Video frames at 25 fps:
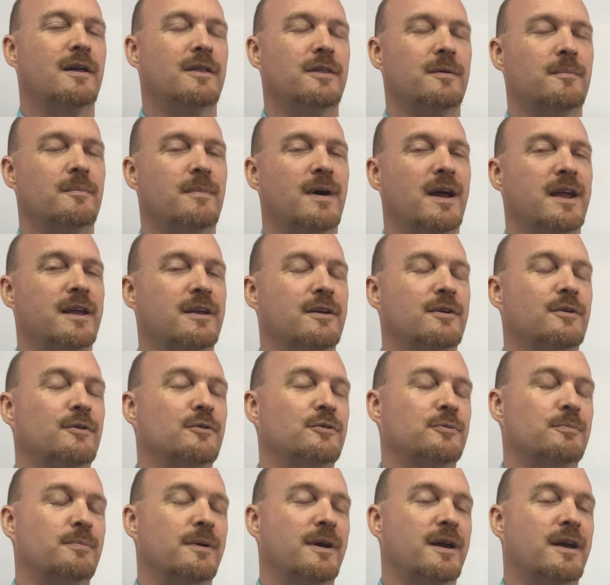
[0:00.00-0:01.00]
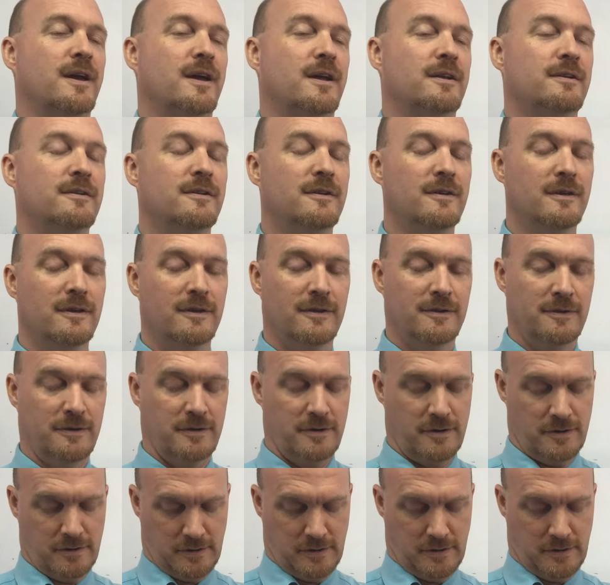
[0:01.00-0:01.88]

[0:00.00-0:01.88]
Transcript: The mic goes bad. All